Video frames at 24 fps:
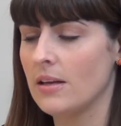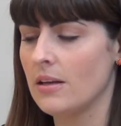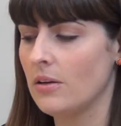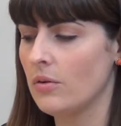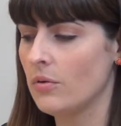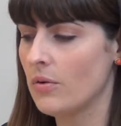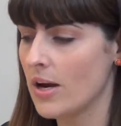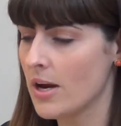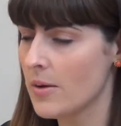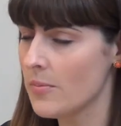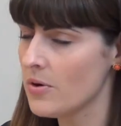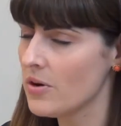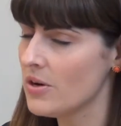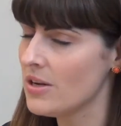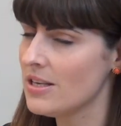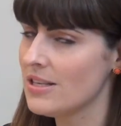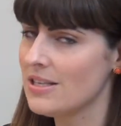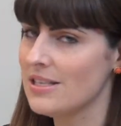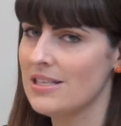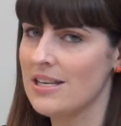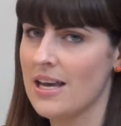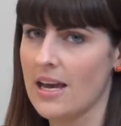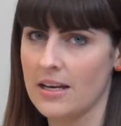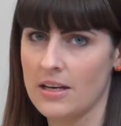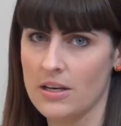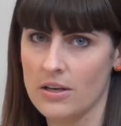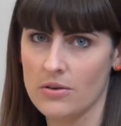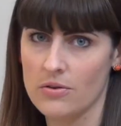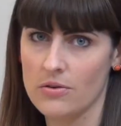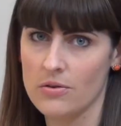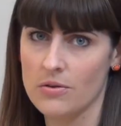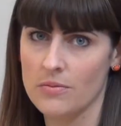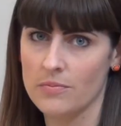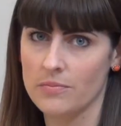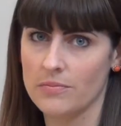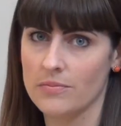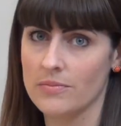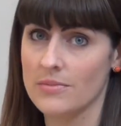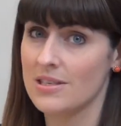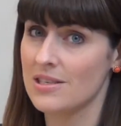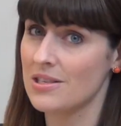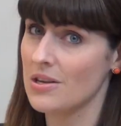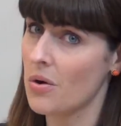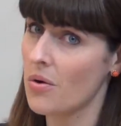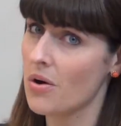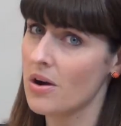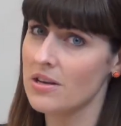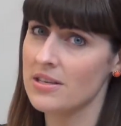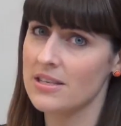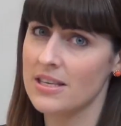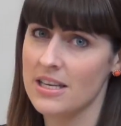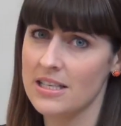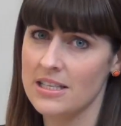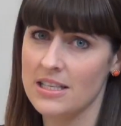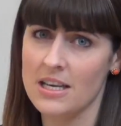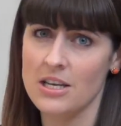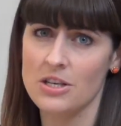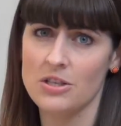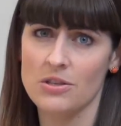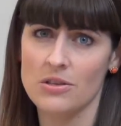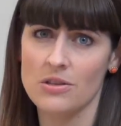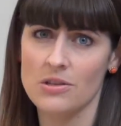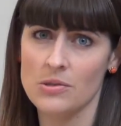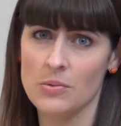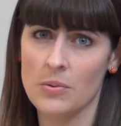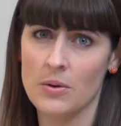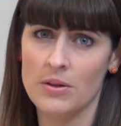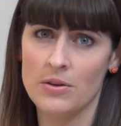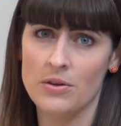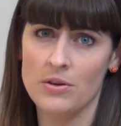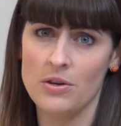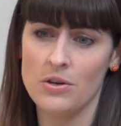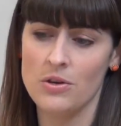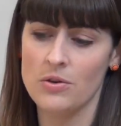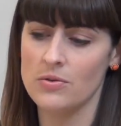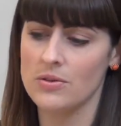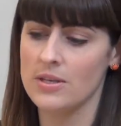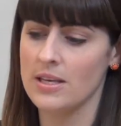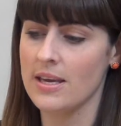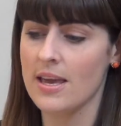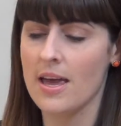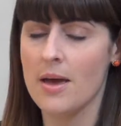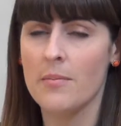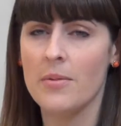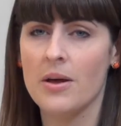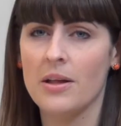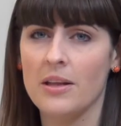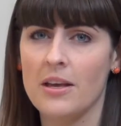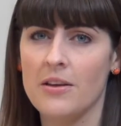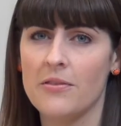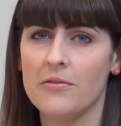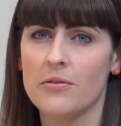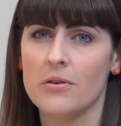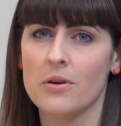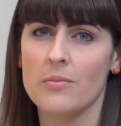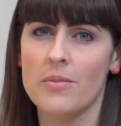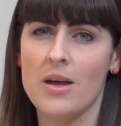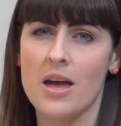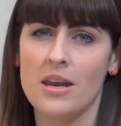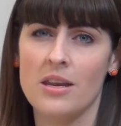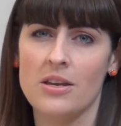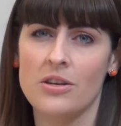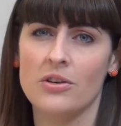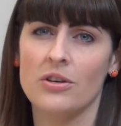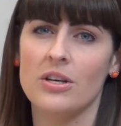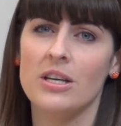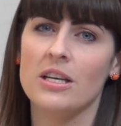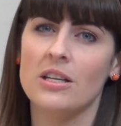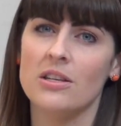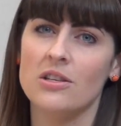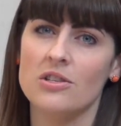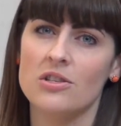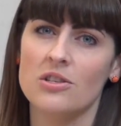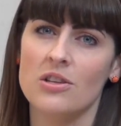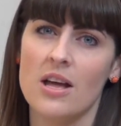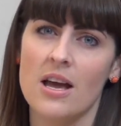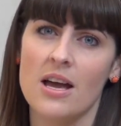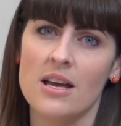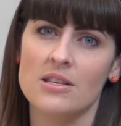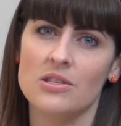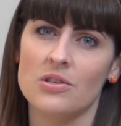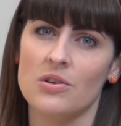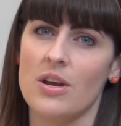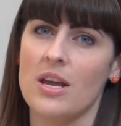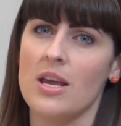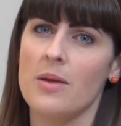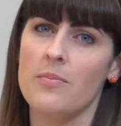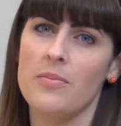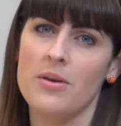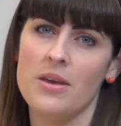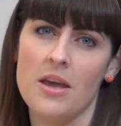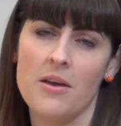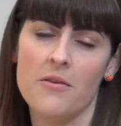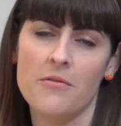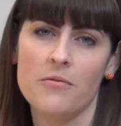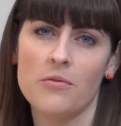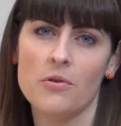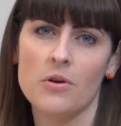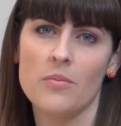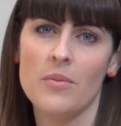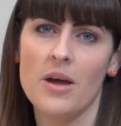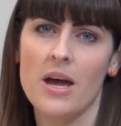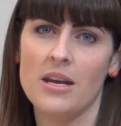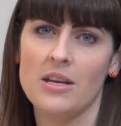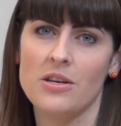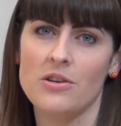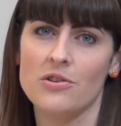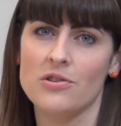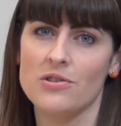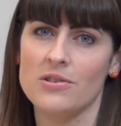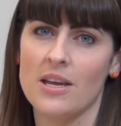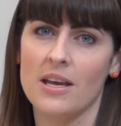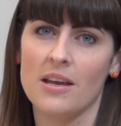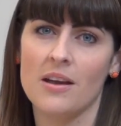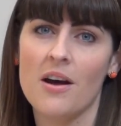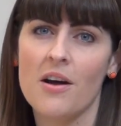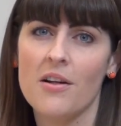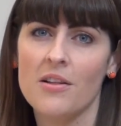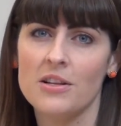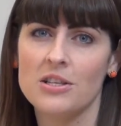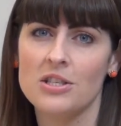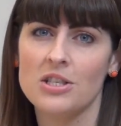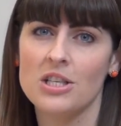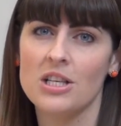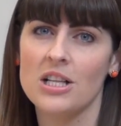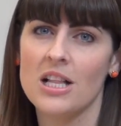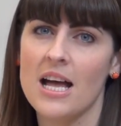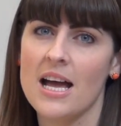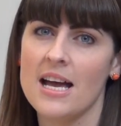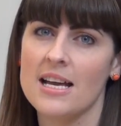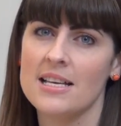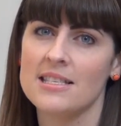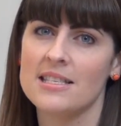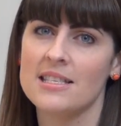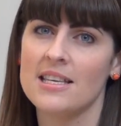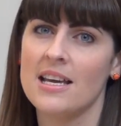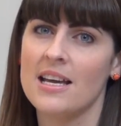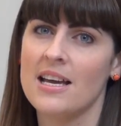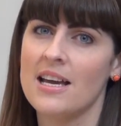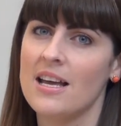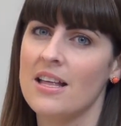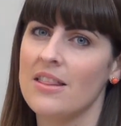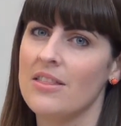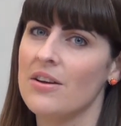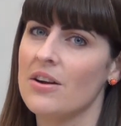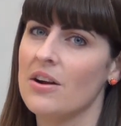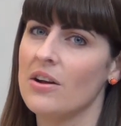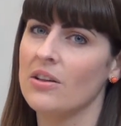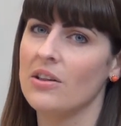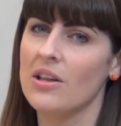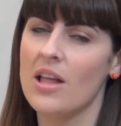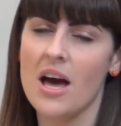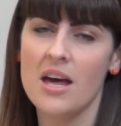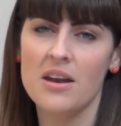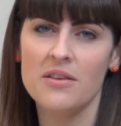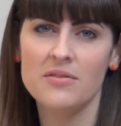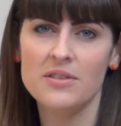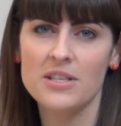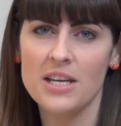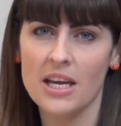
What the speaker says: Grammar is technical. So are citations, whether you're using MLA format in your English class or APA format in your psychology class. There are a lot of